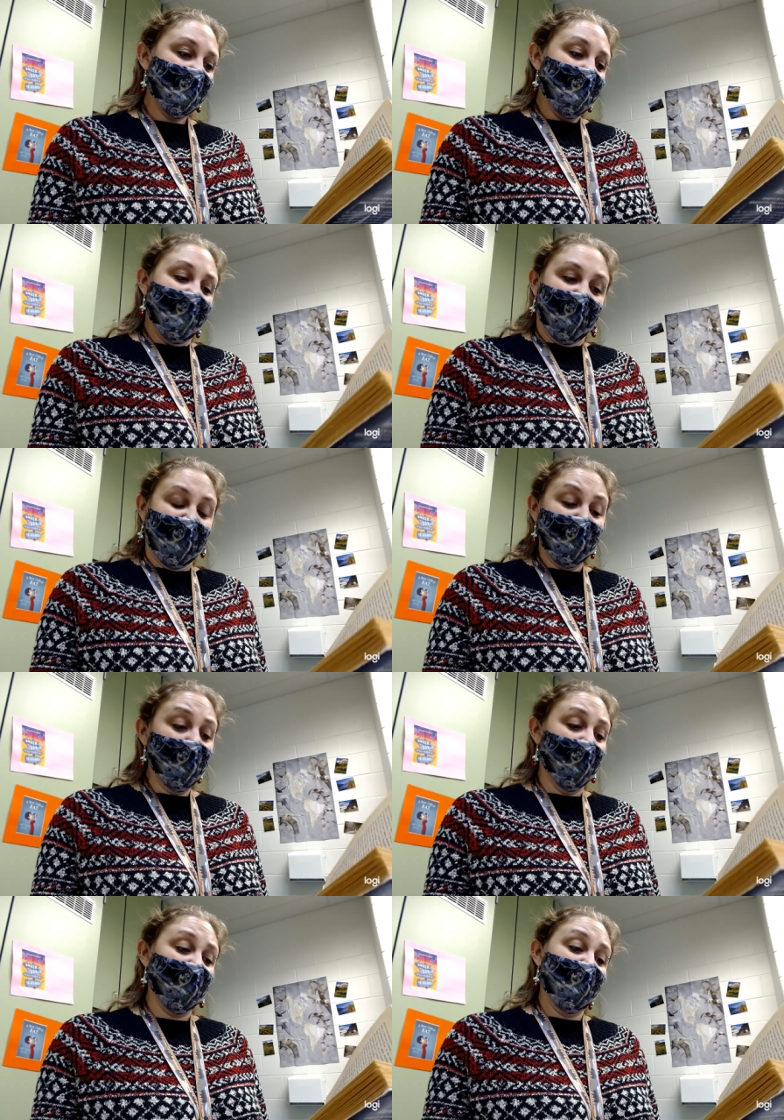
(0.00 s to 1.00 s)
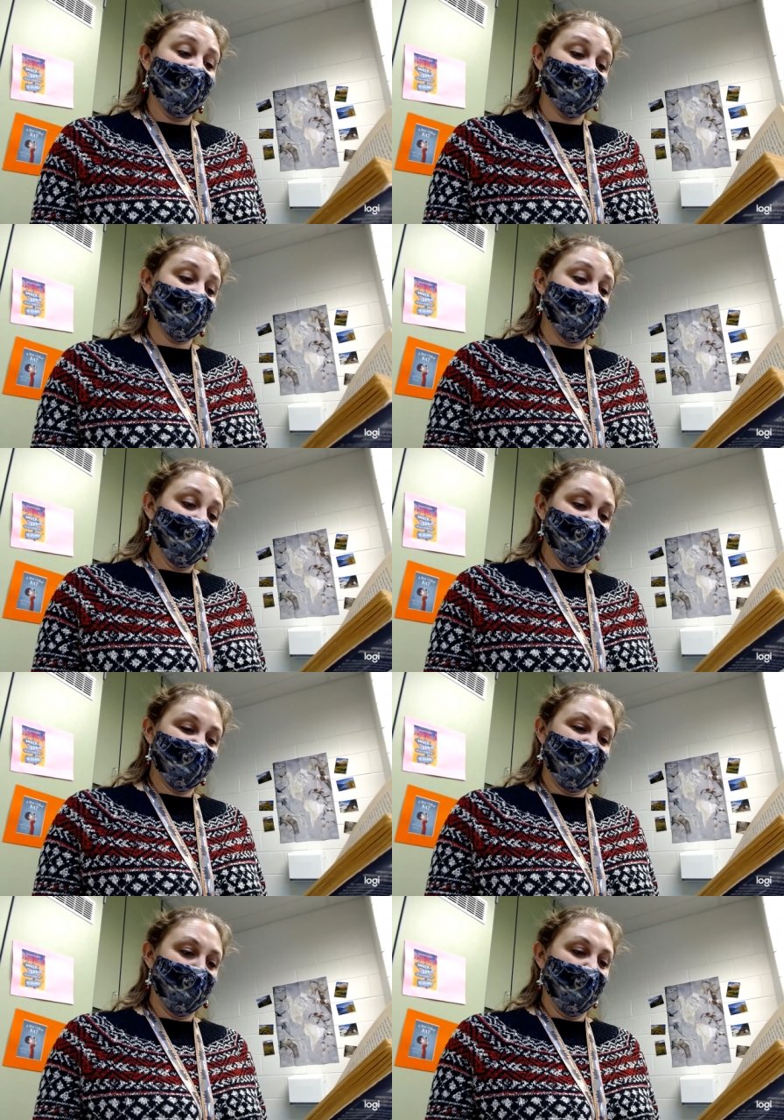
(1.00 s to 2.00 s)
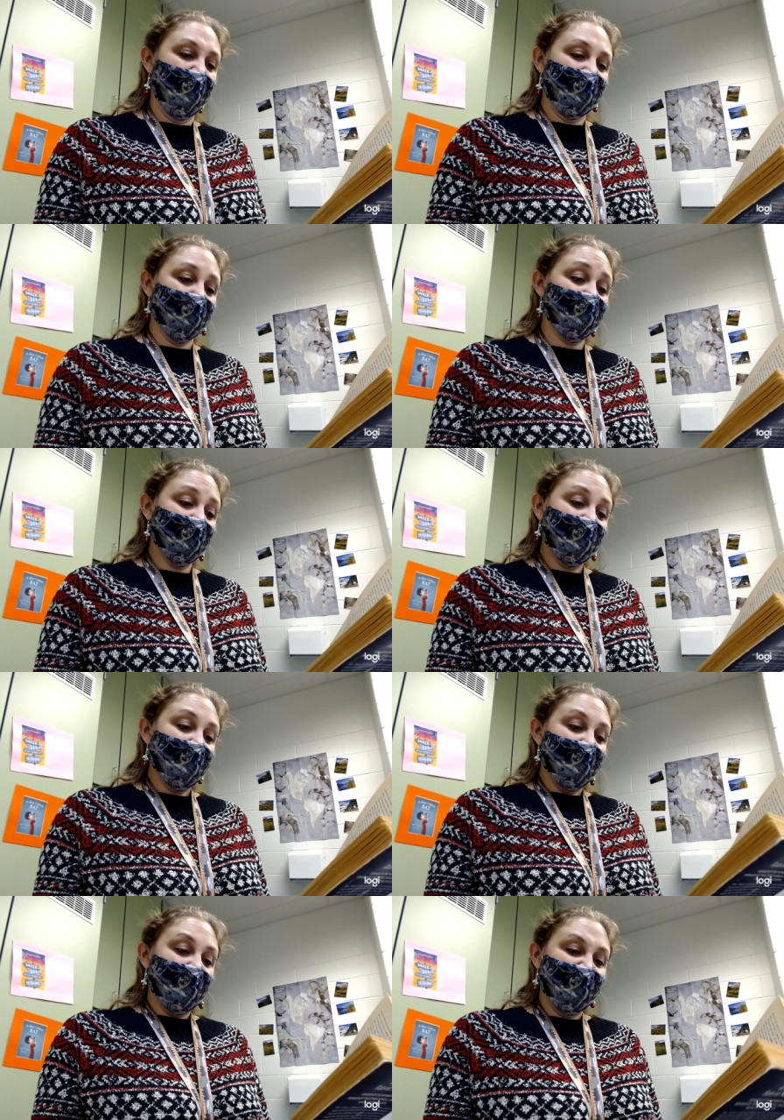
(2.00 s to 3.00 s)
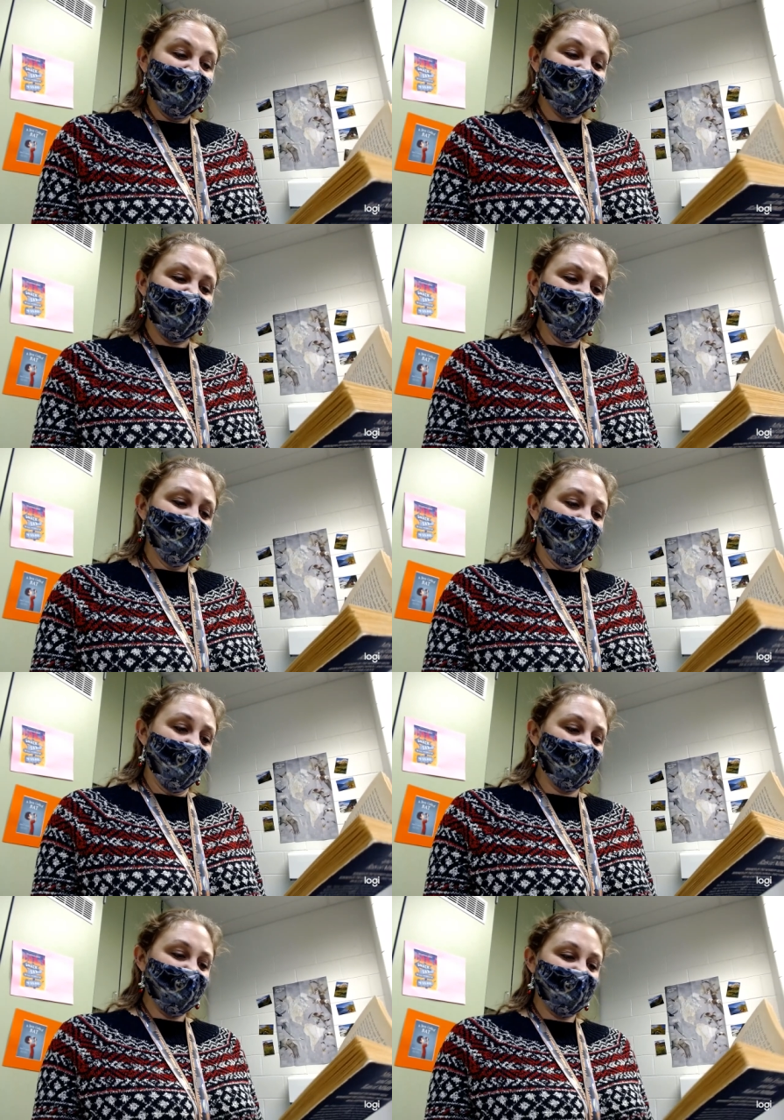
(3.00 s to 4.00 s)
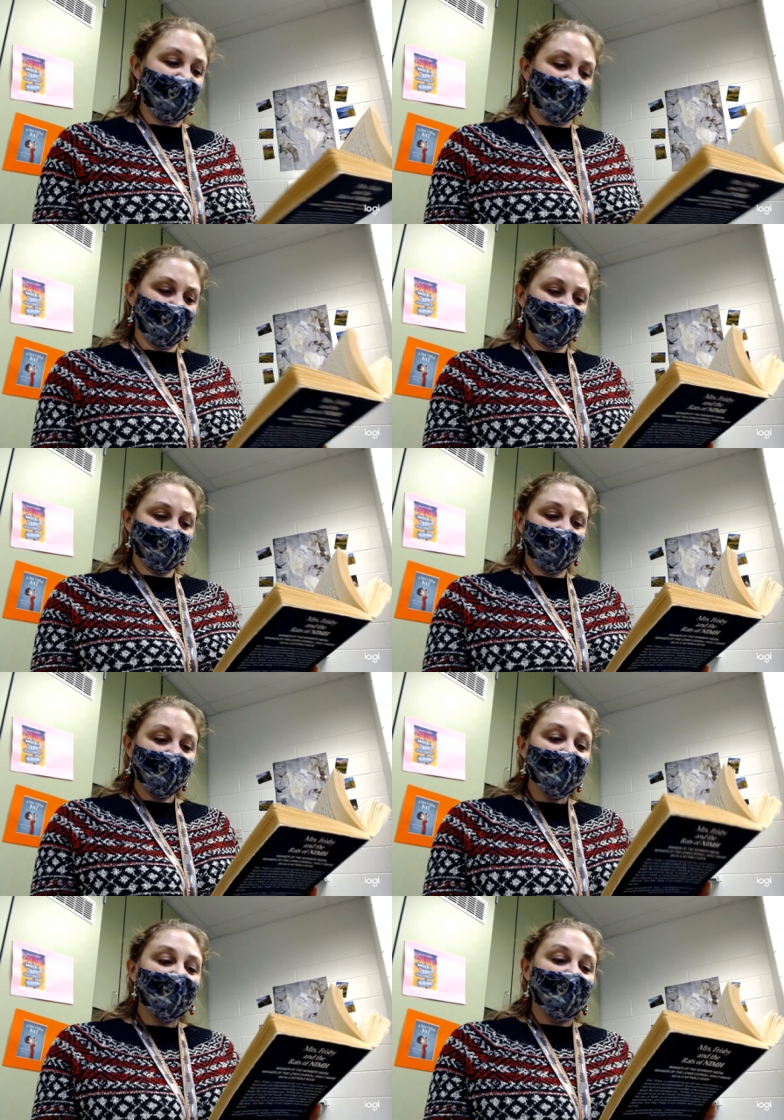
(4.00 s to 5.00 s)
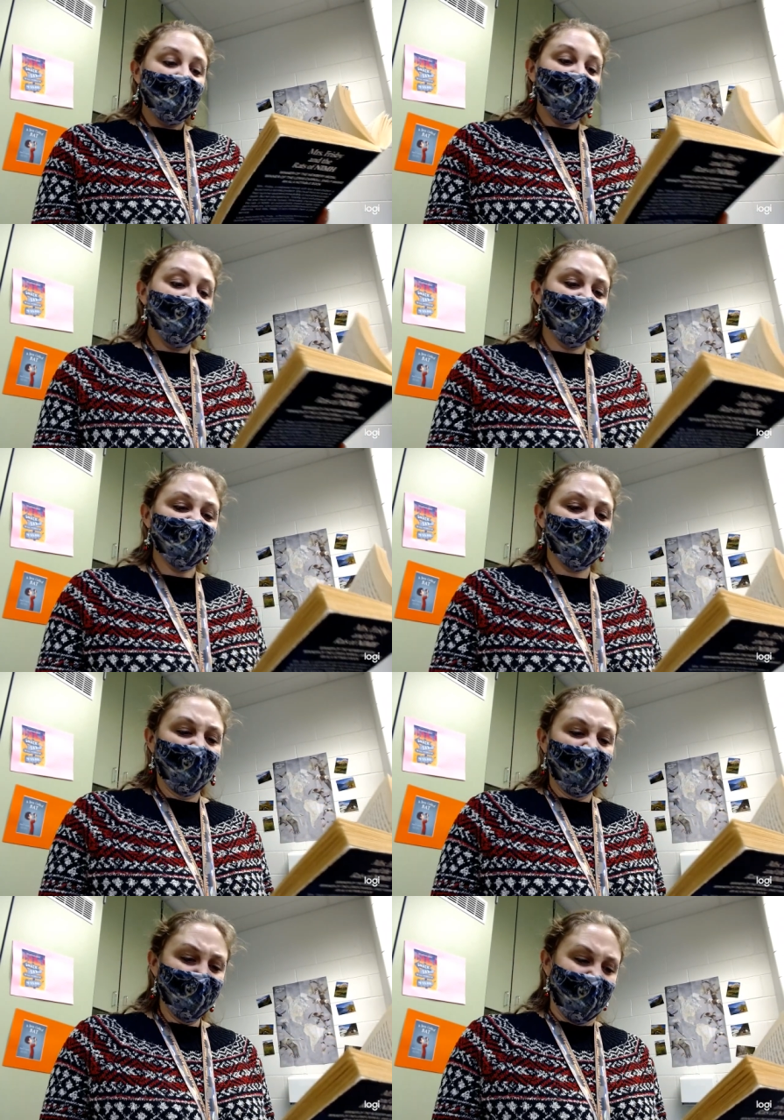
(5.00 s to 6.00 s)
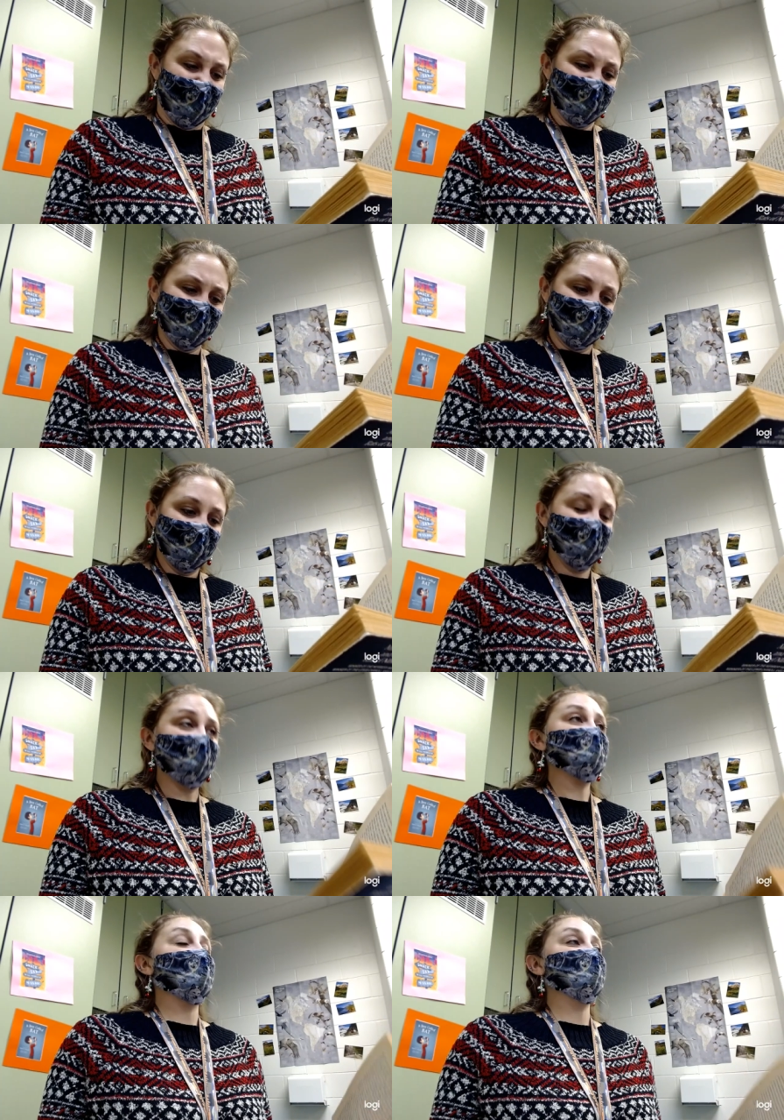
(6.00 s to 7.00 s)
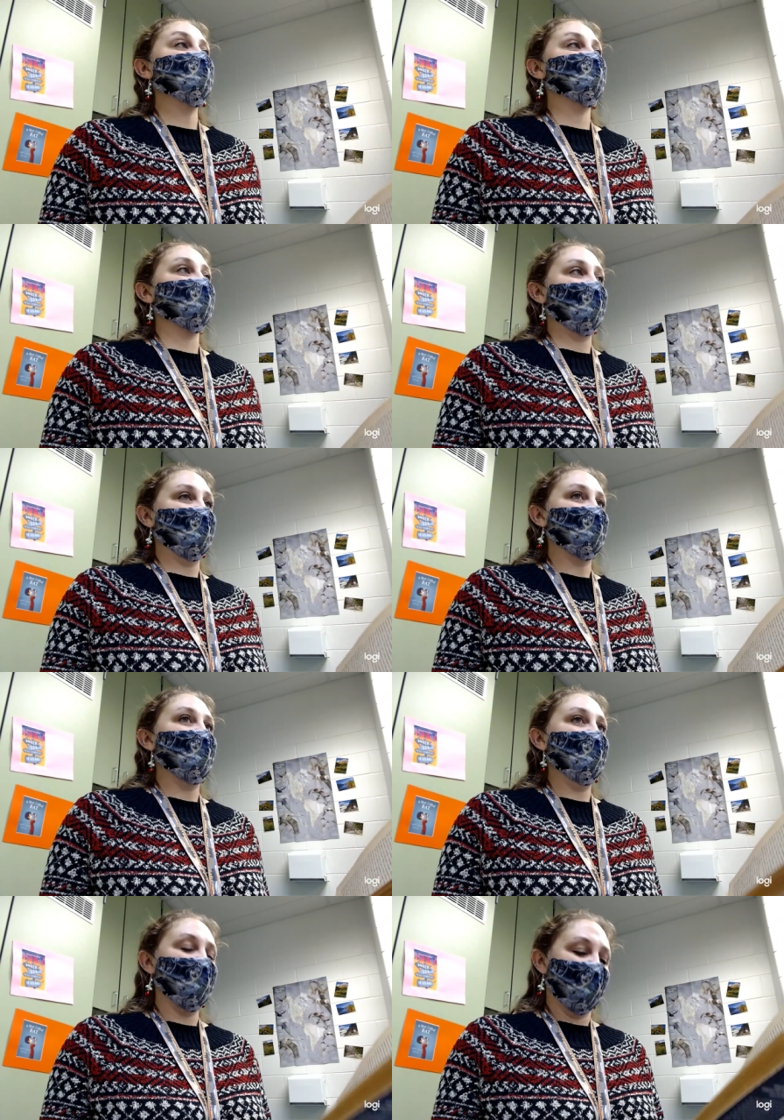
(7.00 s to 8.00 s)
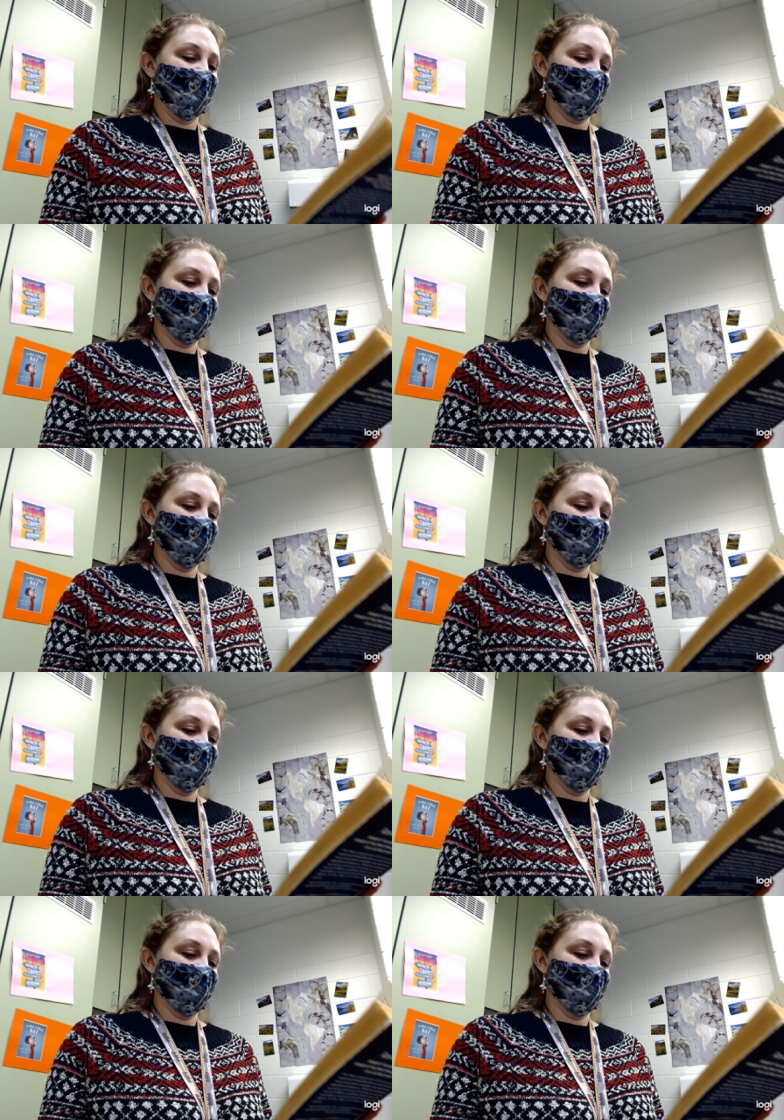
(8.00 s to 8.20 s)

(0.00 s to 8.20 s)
I know all the others felt the same way, yet it seemed a hopeless thing. There was one rat who decided to try anyway.